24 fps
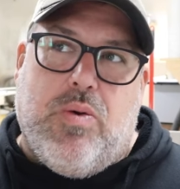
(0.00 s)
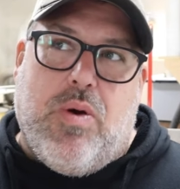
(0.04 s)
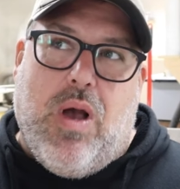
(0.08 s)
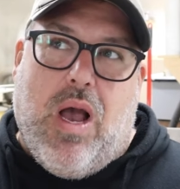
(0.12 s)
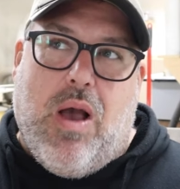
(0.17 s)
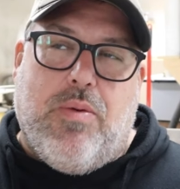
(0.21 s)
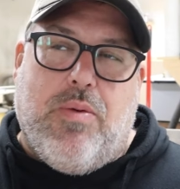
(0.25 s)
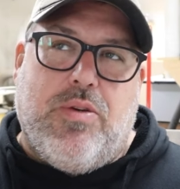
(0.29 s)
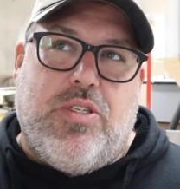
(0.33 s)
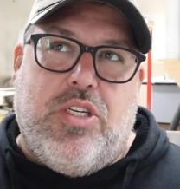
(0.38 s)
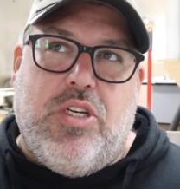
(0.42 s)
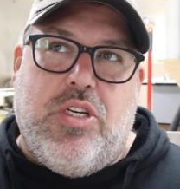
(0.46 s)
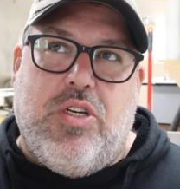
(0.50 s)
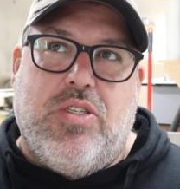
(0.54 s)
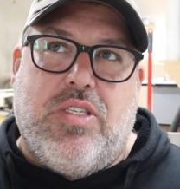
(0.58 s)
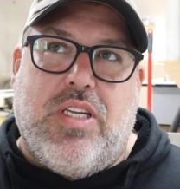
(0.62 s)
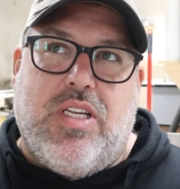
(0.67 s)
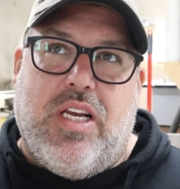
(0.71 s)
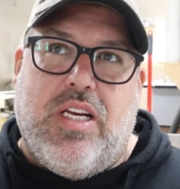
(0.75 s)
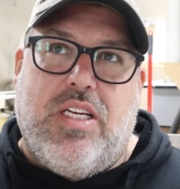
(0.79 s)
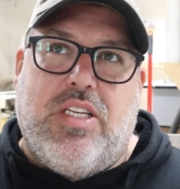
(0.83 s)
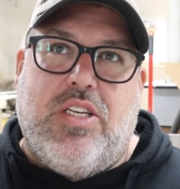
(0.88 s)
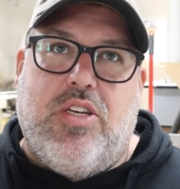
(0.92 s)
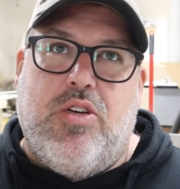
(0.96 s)
I was
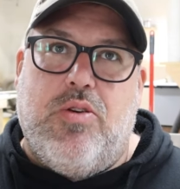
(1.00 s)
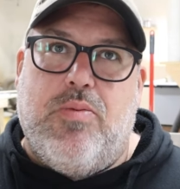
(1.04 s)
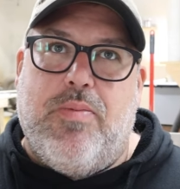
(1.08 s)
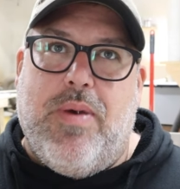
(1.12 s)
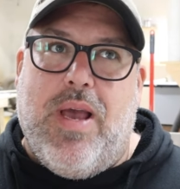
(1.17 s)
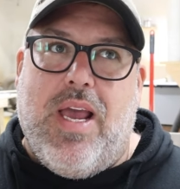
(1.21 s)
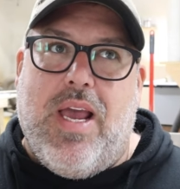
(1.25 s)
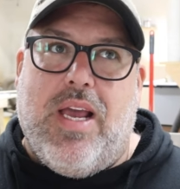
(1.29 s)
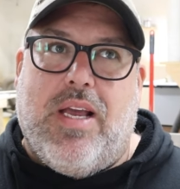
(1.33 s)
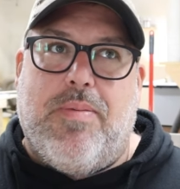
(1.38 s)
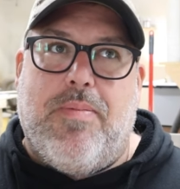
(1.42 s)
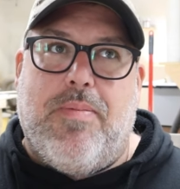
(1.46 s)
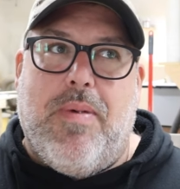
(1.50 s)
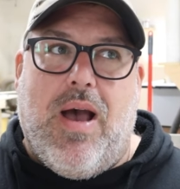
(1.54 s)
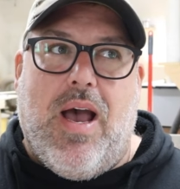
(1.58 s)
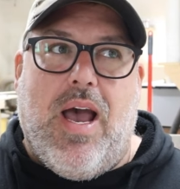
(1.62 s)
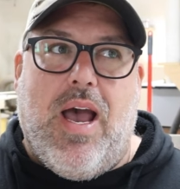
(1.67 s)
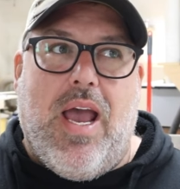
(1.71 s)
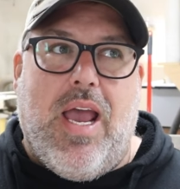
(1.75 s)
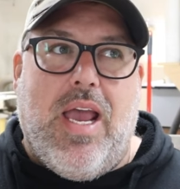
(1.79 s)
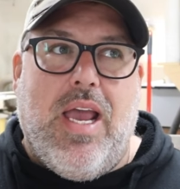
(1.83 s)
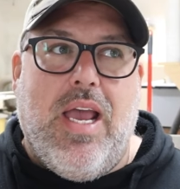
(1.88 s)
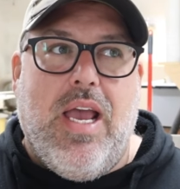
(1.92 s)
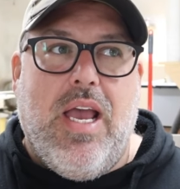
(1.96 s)
using to make
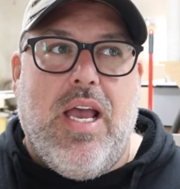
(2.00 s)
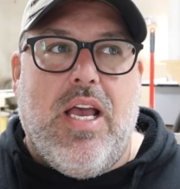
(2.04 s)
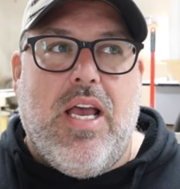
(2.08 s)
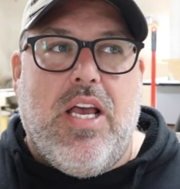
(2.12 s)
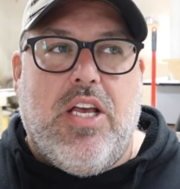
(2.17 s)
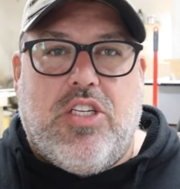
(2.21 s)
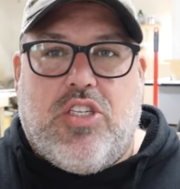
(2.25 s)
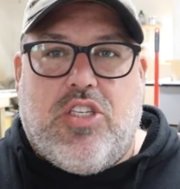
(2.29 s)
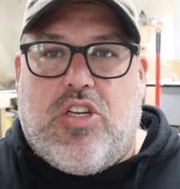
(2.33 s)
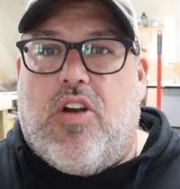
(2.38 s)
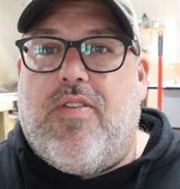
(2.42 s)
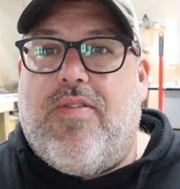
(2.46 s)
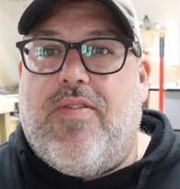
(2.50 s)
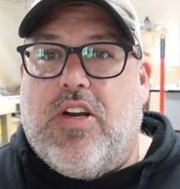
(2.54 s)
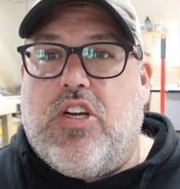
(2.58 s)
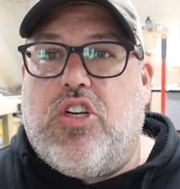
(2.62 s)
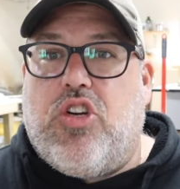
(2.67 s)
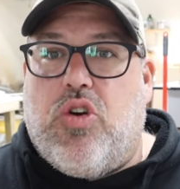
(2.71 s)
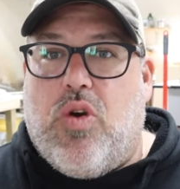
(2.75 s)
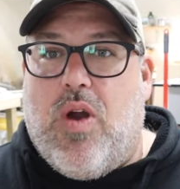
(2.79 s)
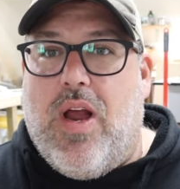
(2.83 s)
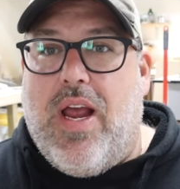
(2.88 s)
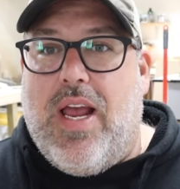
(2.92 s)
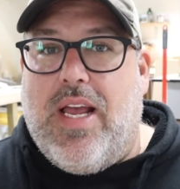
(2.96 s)
my serving
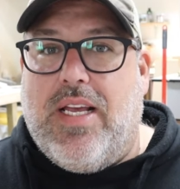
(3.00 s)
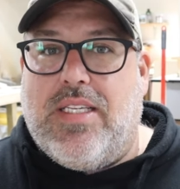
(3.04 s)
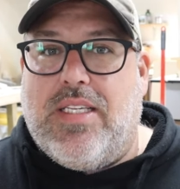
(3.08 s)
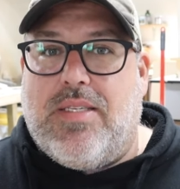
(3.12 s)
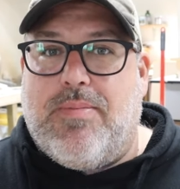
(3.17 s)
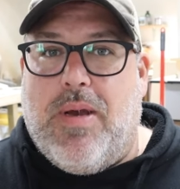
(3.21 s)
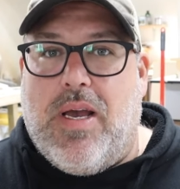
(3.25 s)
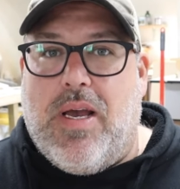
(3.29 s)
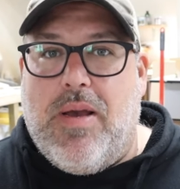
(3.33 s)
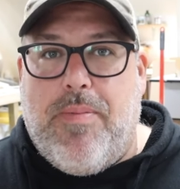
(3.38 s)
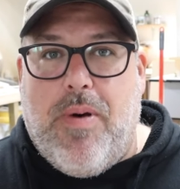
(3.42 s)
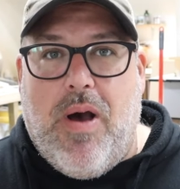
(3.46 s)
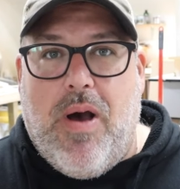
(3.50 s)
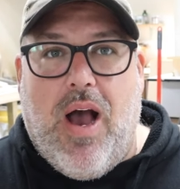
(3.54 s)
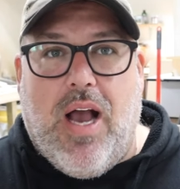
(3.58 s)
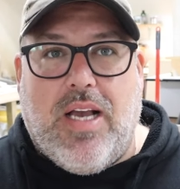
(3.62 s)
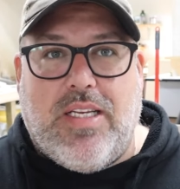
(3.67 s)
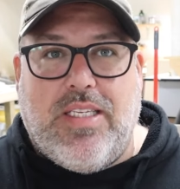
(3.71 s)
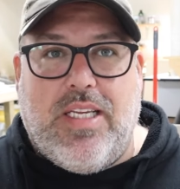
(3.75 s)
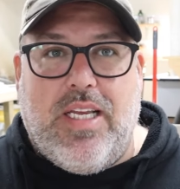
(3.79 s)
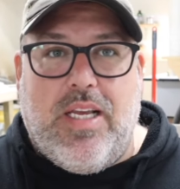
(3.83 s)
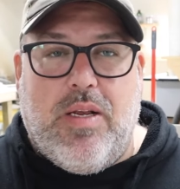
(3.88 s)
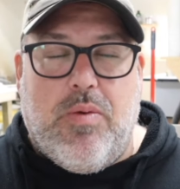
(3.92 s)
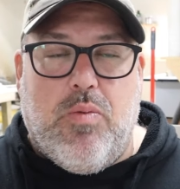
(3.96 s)
trays, my
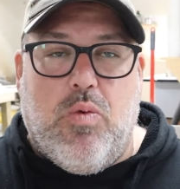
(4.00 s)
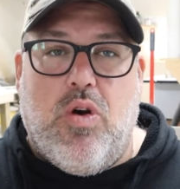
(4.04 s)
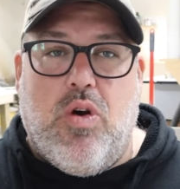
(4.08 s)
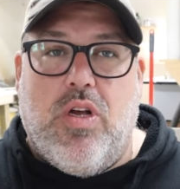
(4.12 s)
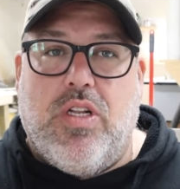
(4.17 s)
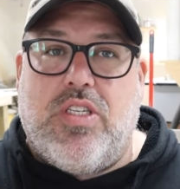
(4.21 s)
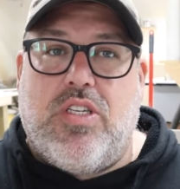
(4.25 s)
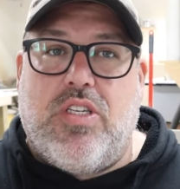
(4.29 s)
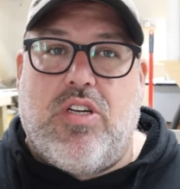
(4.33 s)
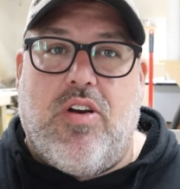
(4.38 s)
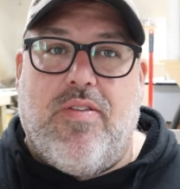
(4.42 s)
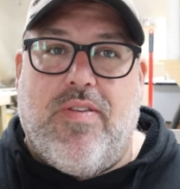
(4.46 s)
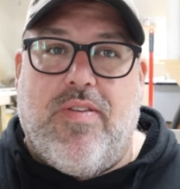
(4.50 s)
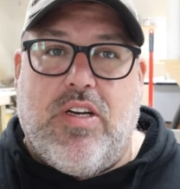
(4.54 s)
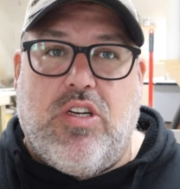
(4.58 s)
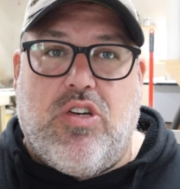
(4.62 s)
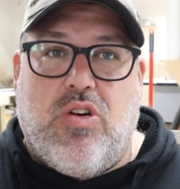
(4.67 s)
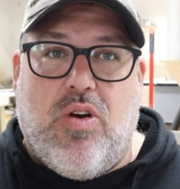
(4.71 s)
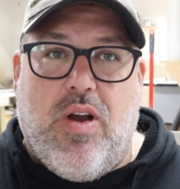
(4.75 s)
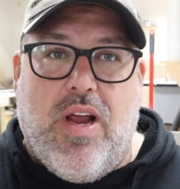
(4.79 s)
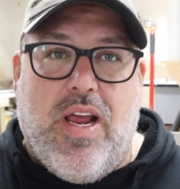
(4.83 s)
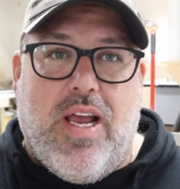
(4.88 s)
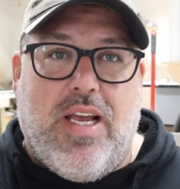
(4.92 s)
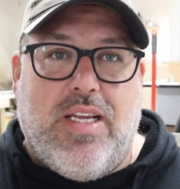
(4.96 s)
epoxy and wood serving
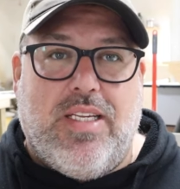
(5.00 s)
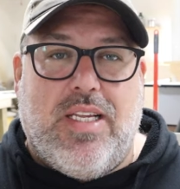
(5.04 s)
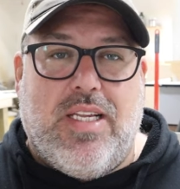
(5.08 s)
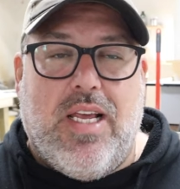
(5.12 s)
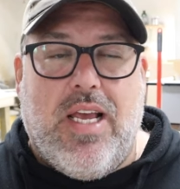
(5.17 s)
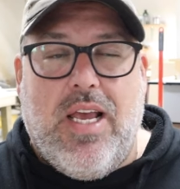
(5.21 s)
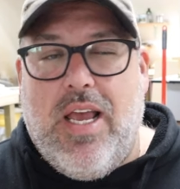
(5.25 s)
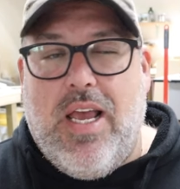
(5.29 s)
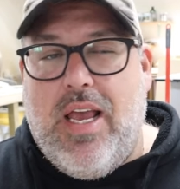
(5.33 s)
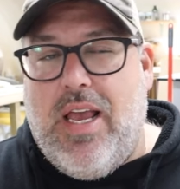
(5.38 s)
trays.